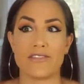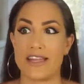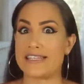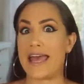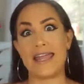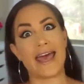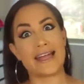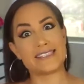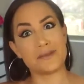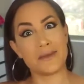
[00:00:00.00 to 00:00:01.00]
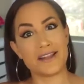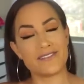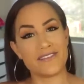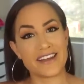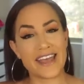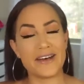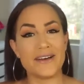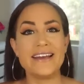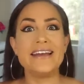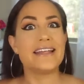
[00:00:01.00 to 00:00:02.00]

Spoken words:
have like 10 ads in the middle of a video.